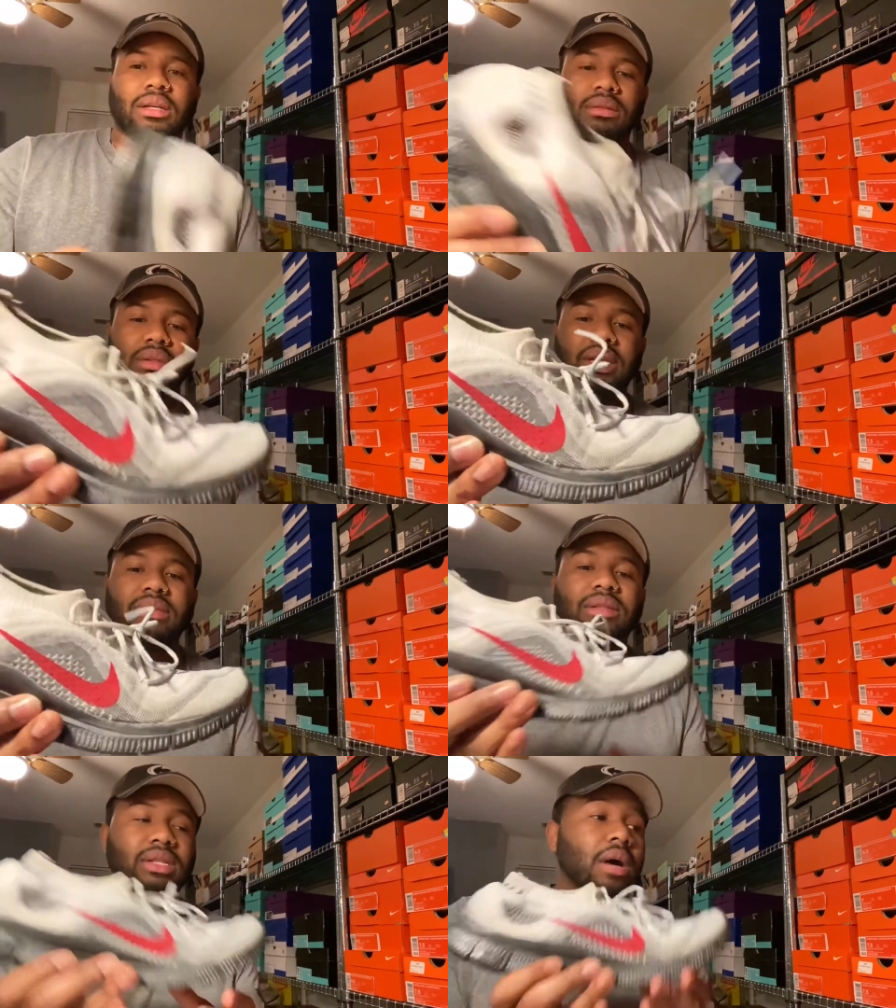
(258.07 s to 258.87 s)

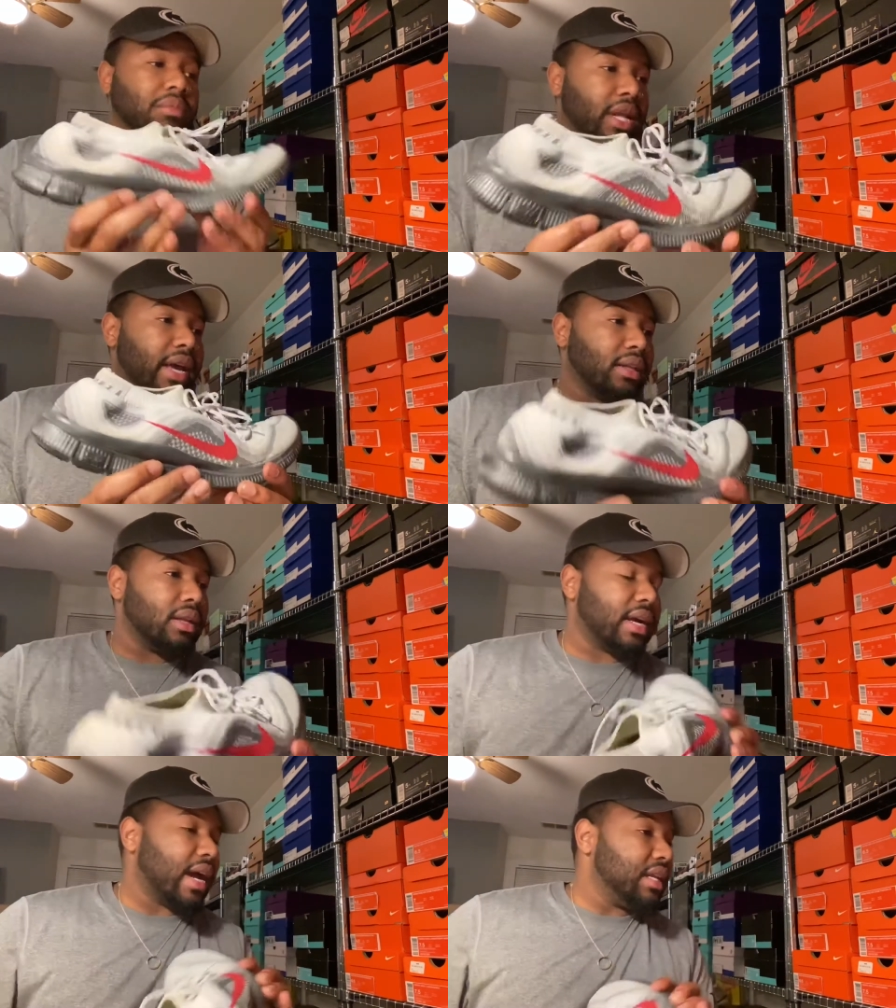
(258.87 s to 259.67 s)
it's dumb light.
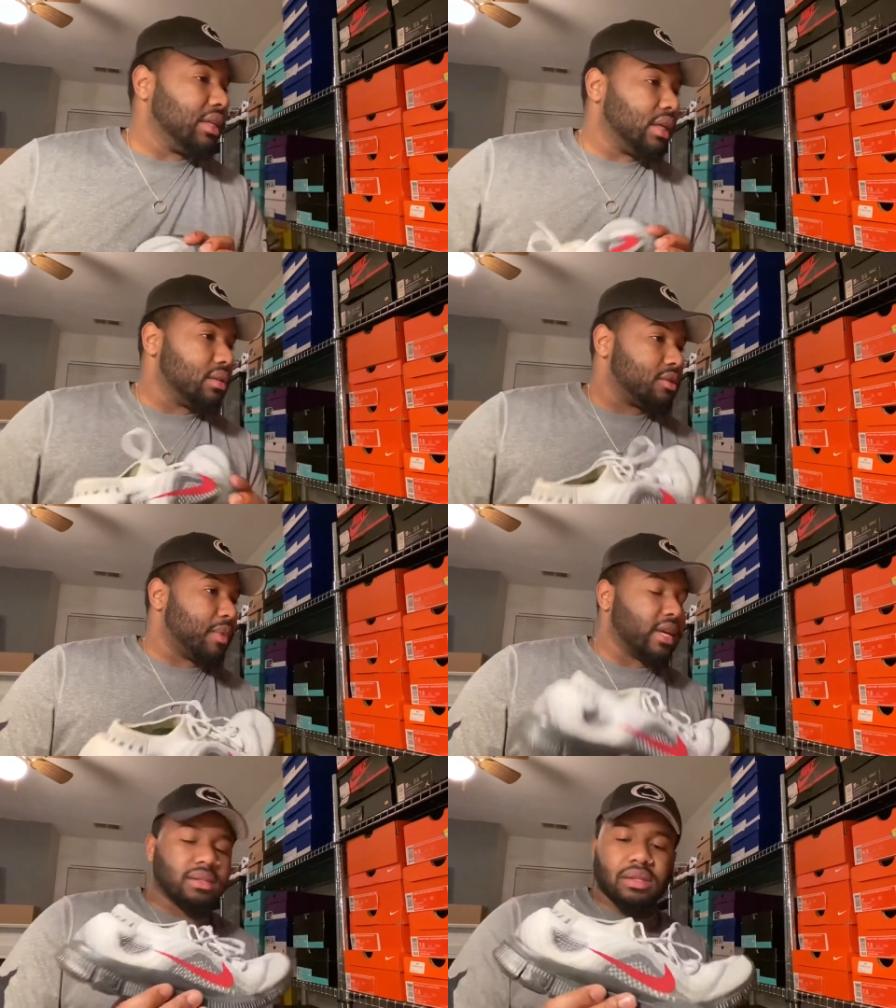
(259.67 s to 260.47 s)
Like I need to get the
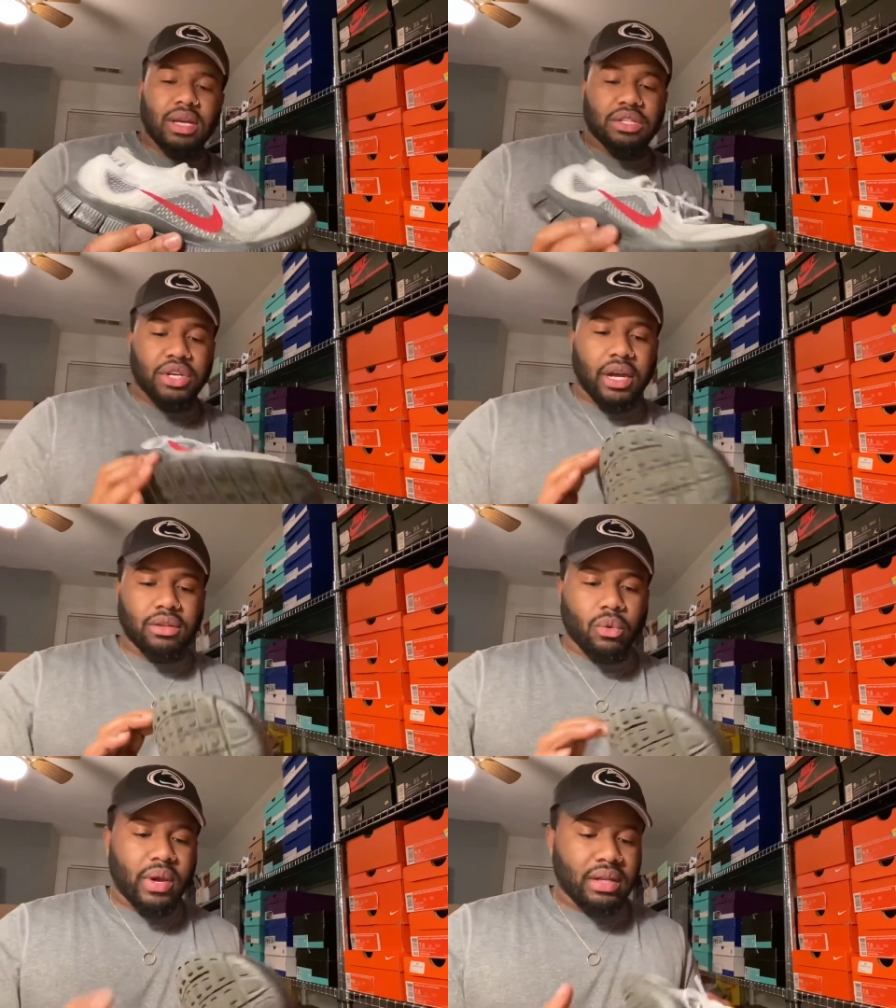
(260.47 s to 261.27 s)
specs and, and check out
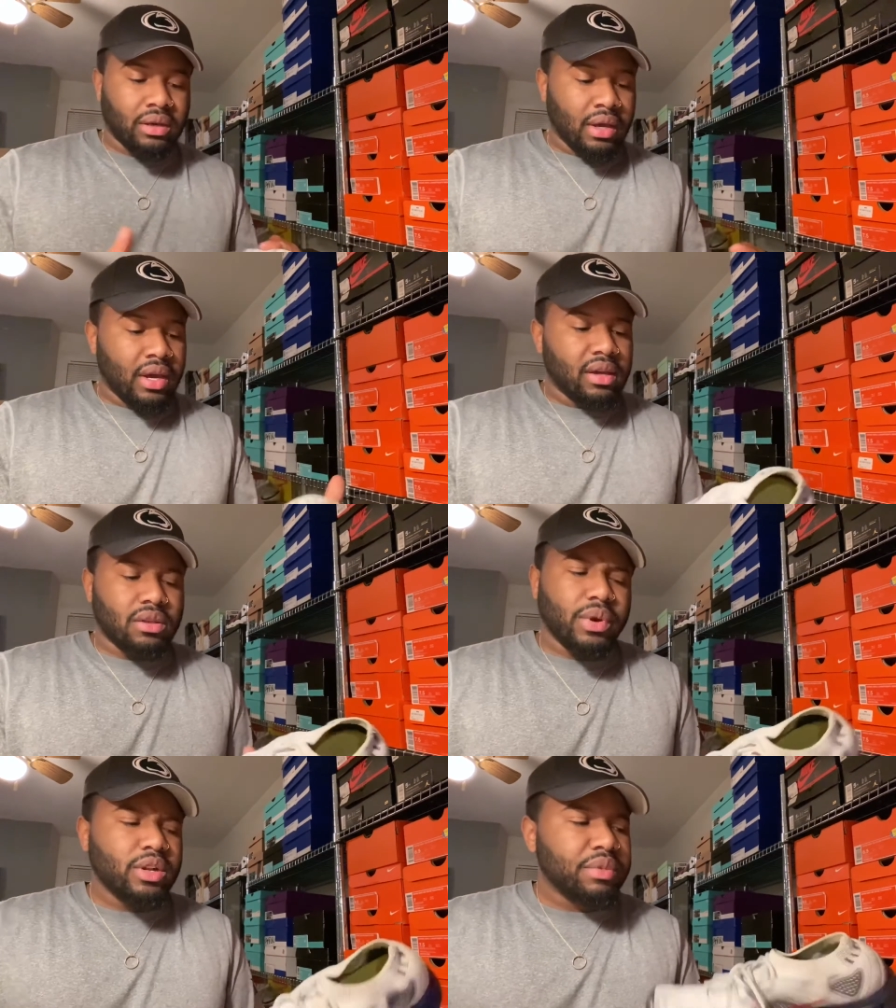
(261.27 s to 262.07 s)
the weight. The
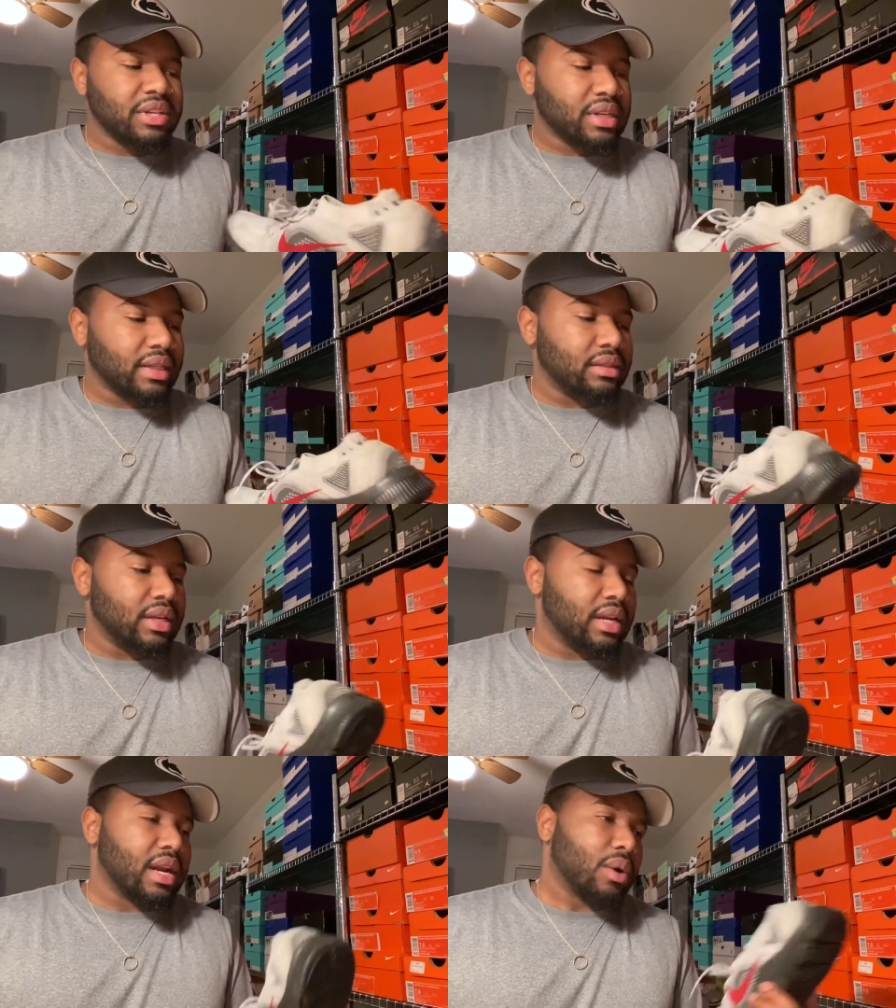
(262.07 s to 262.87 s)
weight will be a size
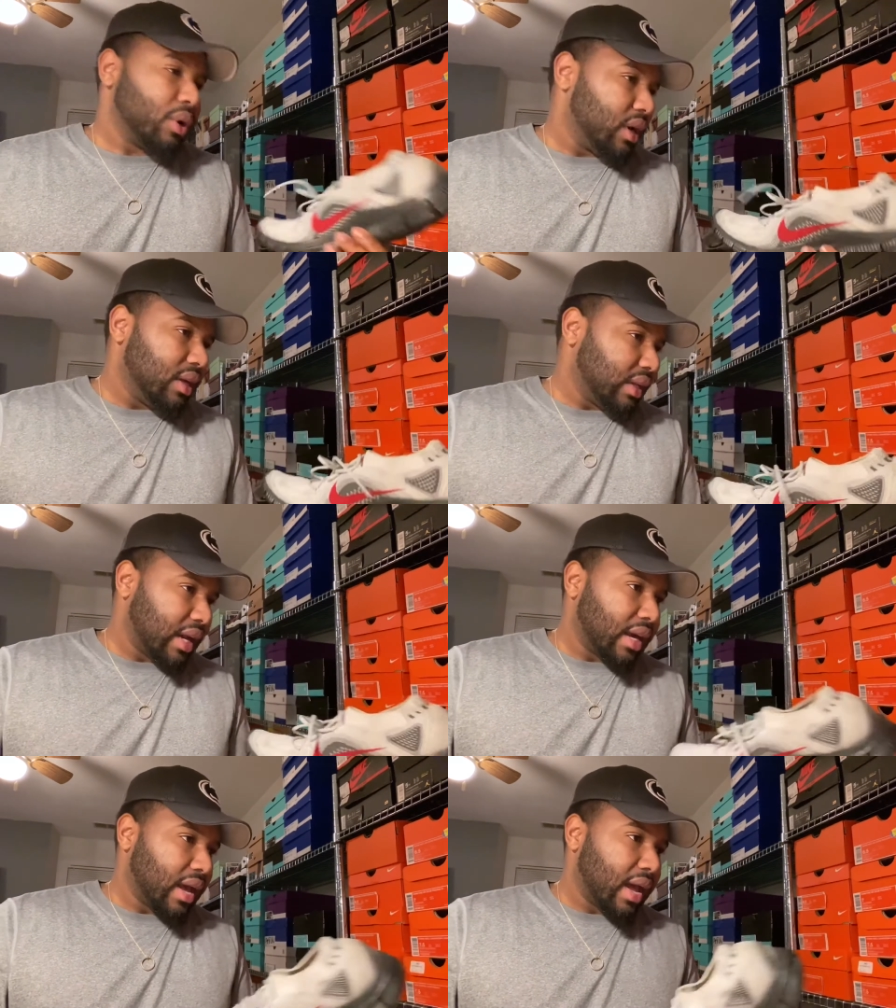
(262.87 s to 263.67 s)
10 and I wear a nine
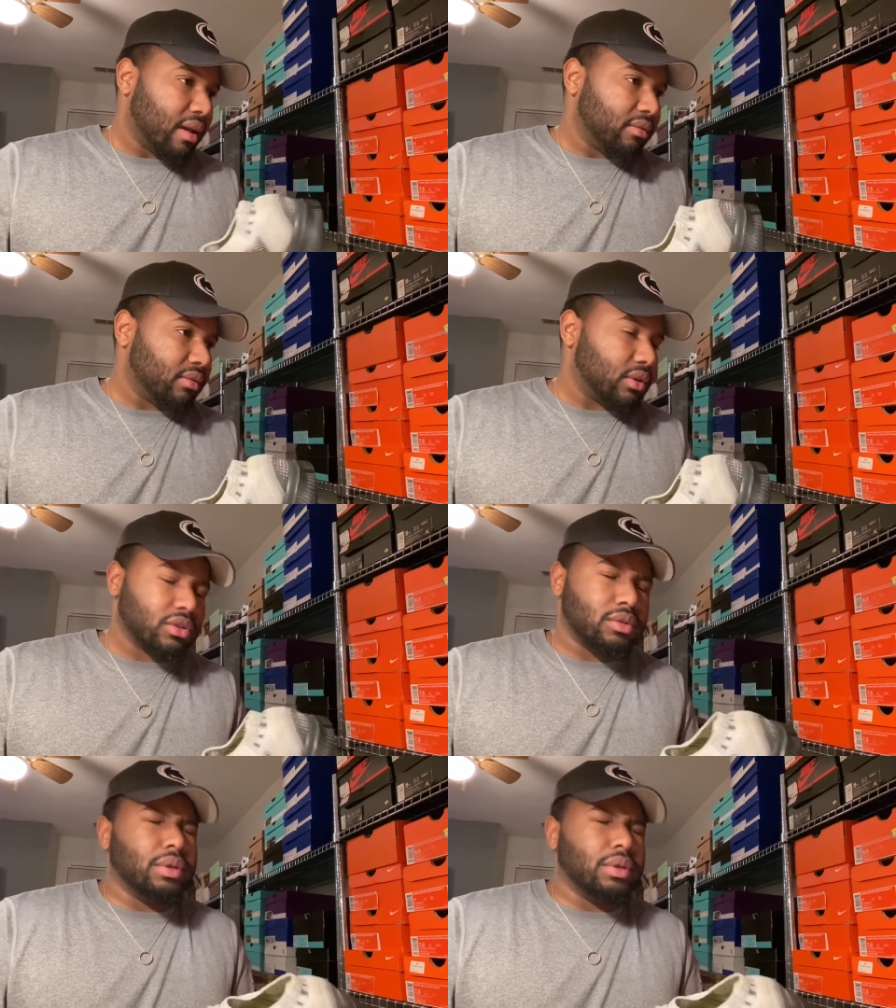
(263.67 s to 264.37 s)
and a half, or excuse me,